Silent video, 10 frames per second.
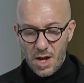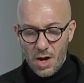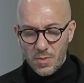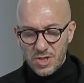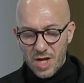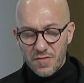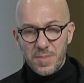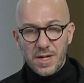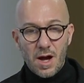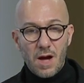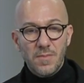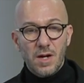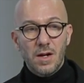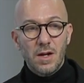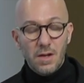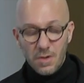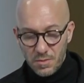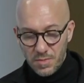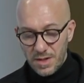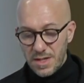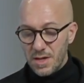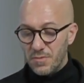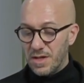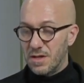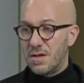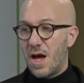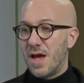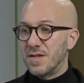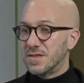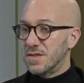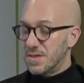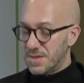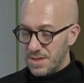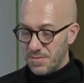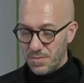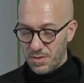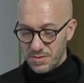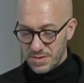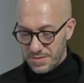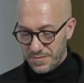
which have become globally recognized symbols.